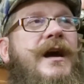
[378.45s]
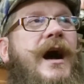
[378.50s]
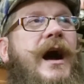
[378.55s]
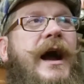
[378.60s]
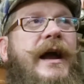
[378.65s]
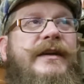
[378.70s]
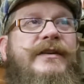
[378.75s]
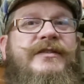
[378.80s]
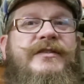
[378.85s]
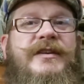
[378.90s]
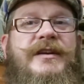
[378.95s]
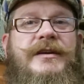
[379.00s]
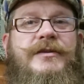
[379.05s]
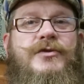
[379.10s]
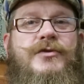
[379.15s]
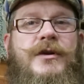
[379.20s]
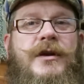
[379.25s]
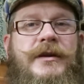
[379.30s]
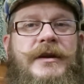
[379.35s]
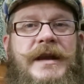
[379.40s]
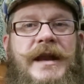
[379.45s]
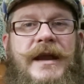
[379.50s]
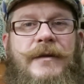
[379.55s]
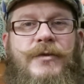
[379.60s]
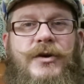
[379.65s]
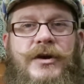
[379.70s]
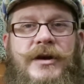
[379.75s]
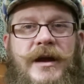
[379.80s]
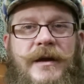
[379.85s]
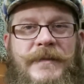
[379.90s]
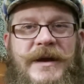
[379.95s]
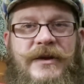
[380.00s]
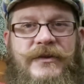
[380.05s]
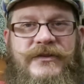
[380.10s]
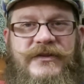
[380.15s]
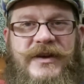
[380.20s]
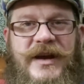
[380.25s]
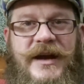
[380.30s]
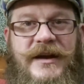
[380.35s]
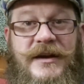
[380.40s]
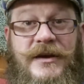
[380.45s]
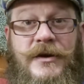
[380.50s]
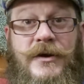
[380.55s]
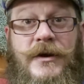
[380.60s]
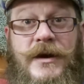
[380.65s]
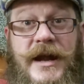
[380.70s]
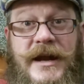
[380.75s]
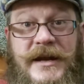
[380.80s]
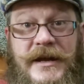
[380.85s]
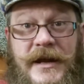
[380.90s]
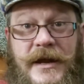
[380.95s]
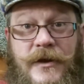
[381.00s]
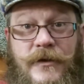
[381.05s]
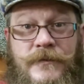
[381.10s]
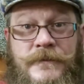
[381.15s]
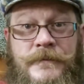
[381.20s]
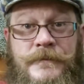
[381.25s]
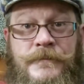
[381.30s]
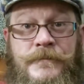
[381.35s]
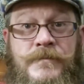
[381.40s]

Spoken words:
I see drunk neighbor come outside in her nightgown,